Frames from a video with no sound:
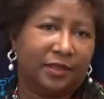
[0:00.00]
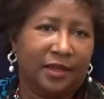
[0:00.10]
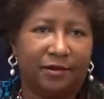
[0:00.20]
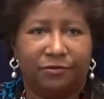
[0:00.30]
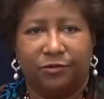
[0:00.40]
They
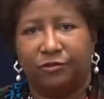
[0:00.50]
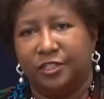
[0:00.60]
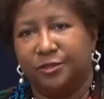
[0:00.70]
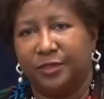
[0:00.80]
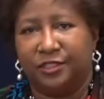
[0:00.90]
have
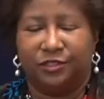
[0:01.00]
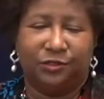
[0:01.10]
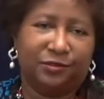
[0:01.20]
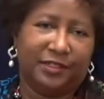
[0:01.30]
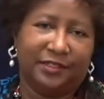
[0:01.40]
refreshments,
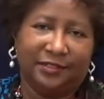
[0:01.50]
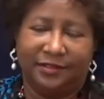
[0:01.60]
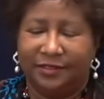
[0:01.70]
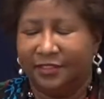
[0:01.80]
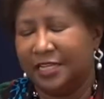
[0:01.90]
you can
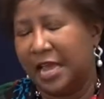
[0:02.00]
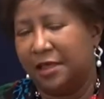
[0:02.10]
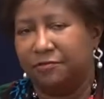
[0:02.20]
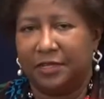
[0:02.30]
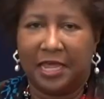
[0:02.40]

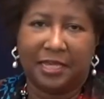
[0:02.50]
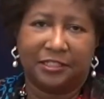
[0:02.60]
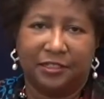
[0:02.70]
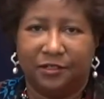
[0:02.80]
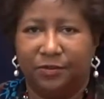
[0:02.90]
chat,
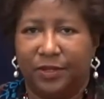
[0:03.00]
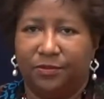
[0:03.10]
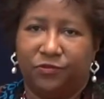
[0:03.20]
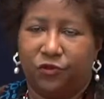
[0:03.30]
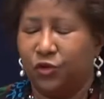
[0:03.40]
relax a little bit
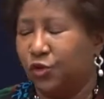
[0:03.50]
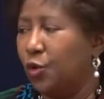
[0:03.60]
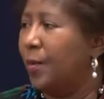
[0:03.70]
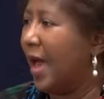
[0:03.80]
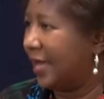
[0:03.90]
before you
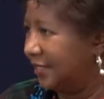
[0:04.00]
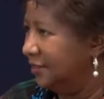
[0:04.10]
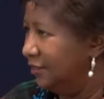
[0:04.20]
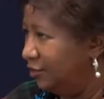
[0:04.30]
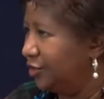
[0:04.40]
go back
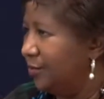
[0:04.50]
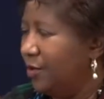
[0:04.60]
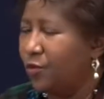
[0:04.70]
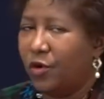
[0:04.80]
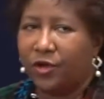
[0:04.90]
and do some
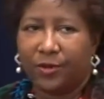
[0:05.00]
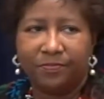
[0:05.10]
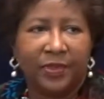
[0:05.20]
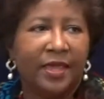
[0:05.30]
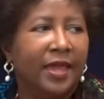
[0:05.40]
more work.
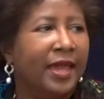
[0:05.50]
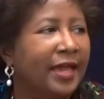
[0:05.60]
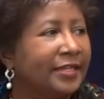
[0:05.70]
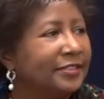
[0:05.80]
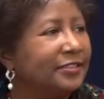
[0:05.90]

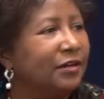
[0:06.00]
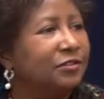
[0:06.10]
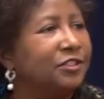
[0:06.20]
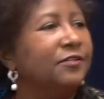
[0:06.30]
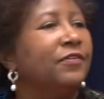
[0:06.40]
And so
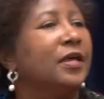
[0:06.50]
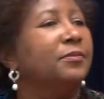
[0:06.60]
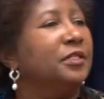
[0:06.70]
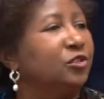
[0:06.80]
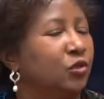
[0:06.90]
she
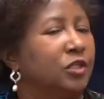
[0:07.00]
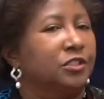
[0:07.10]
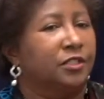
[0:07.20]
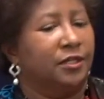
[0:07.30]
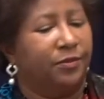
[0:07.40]
invited me to her
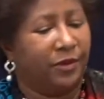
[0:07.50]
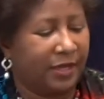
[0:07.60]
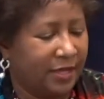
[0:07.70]
study break.